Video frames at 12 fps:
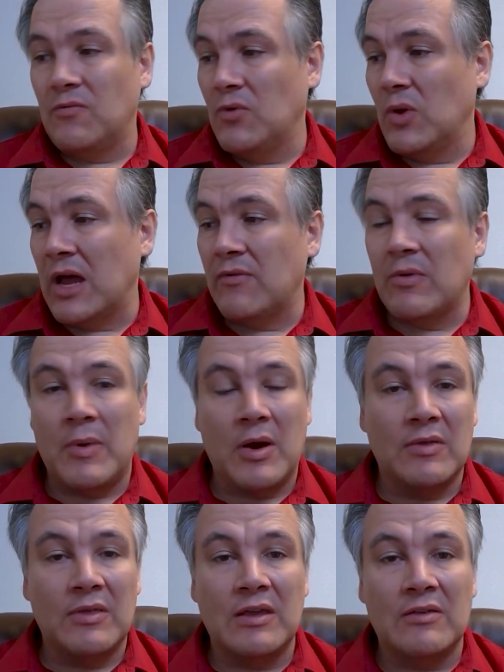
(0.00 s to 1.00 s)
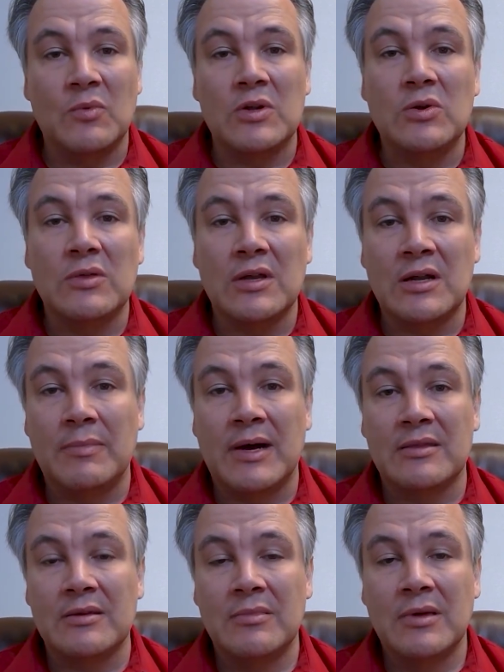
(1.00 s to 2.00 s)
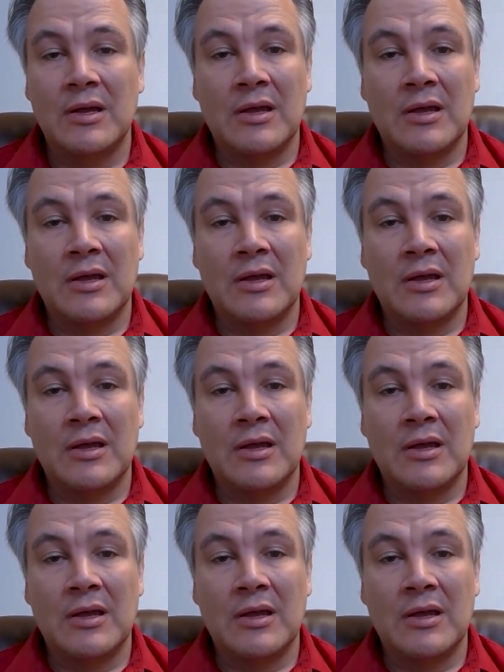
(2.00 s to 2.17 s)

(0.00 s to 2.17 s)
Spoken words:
if you have a pair of these and what you think about them.